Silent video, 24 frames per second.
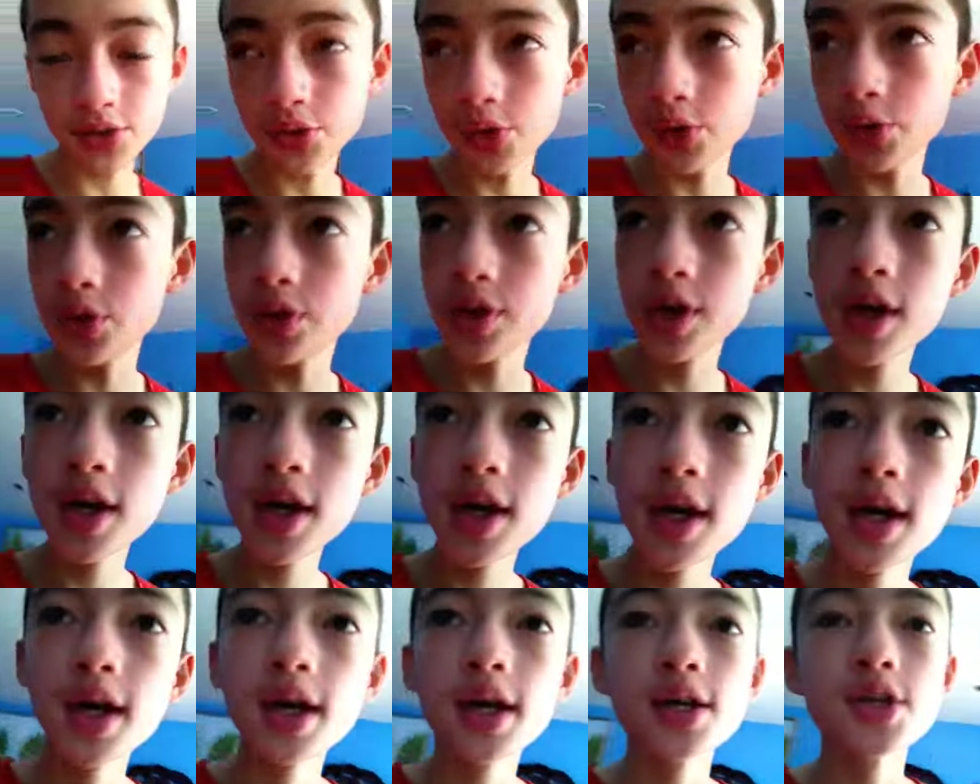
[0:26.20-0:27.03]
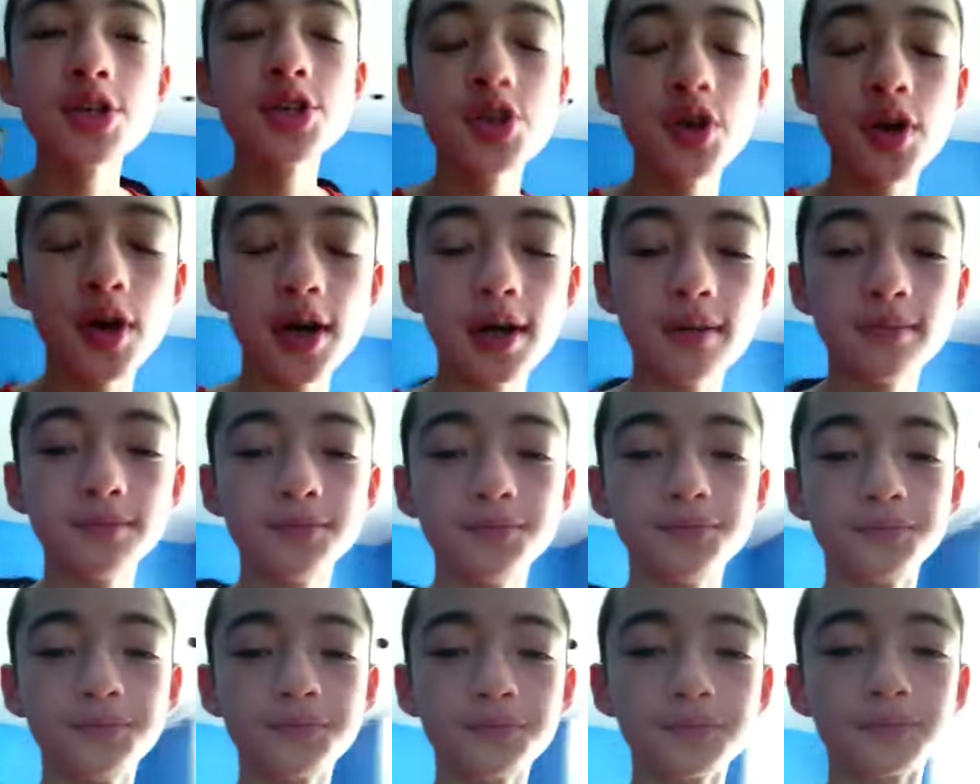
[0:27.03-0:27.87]
food. So,
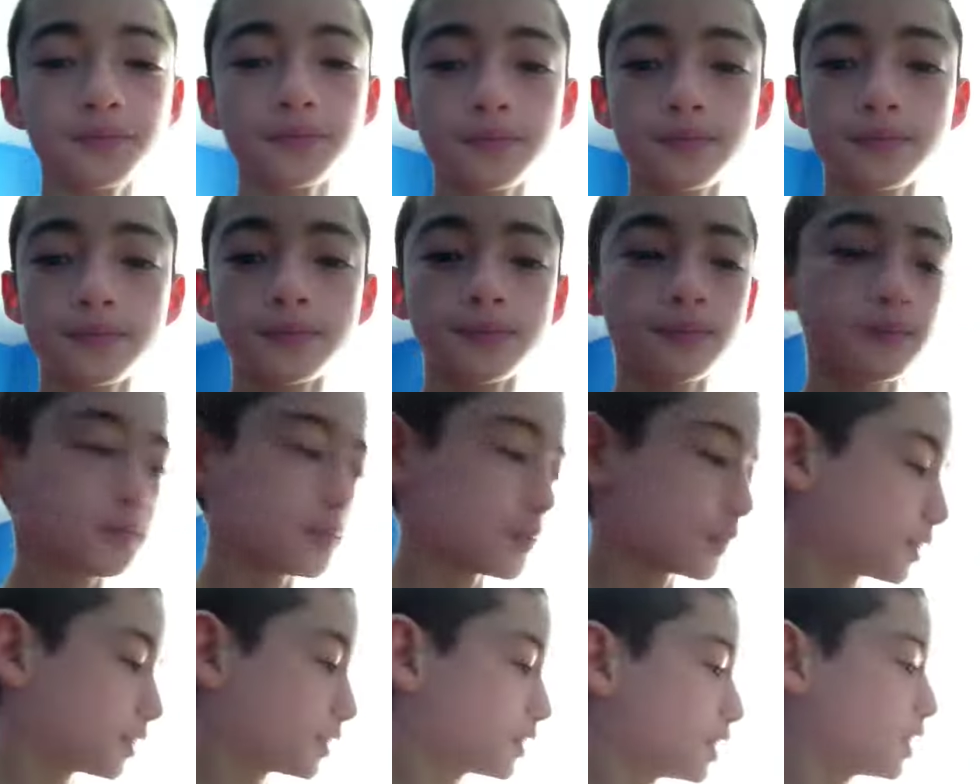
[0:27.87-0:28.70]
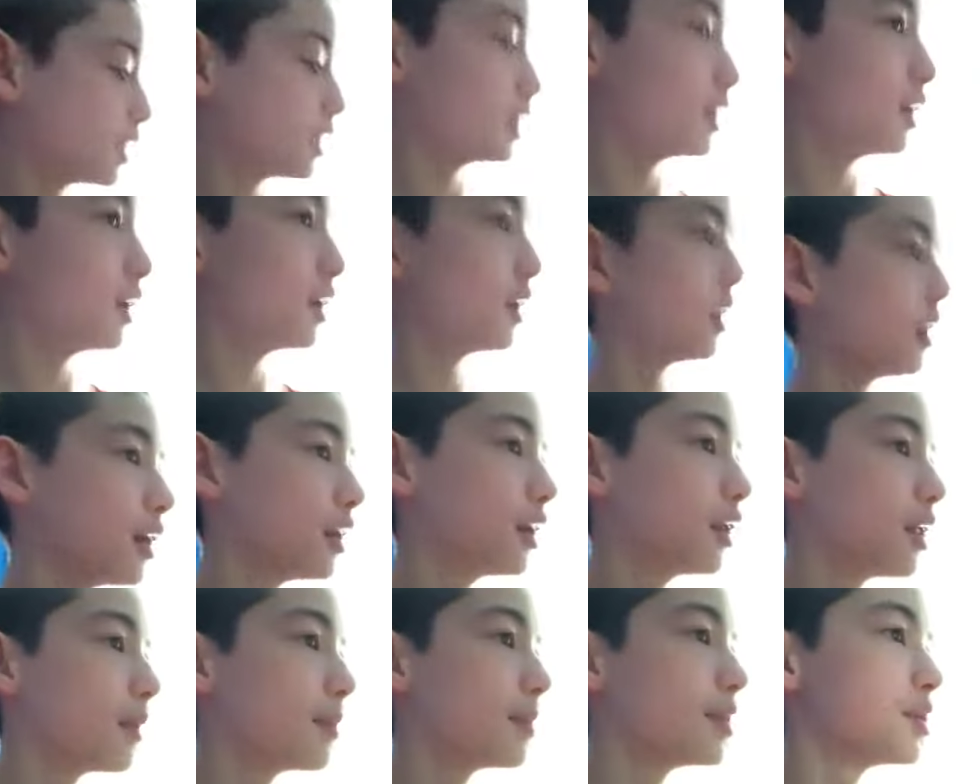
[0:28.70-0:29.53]
um,
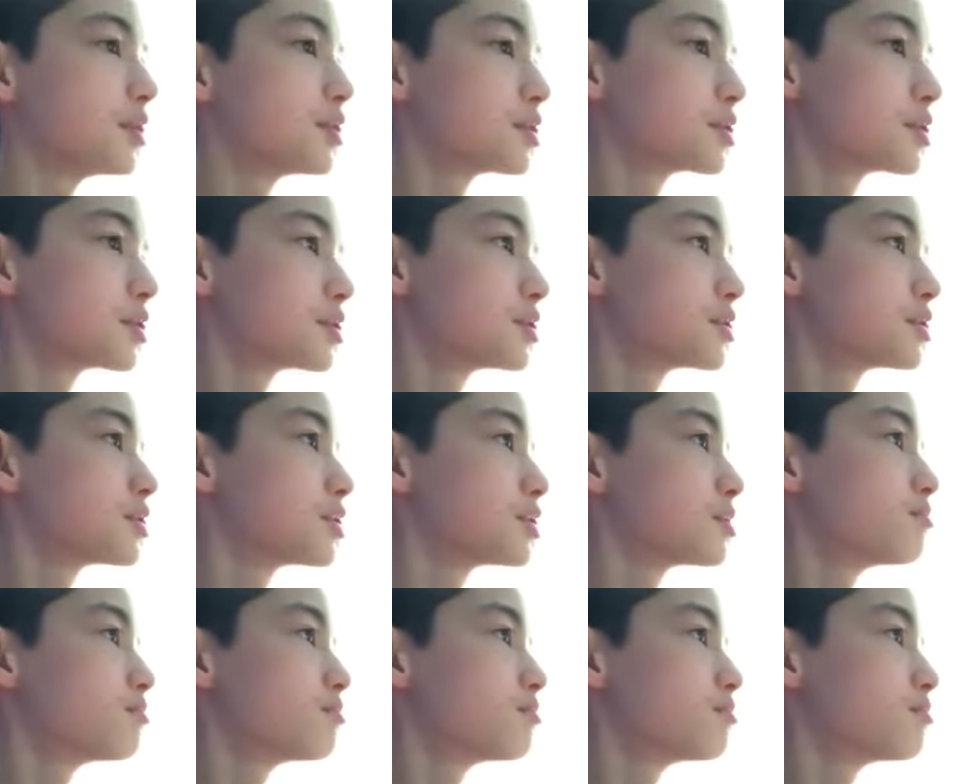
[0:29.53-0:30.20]
uh, let me just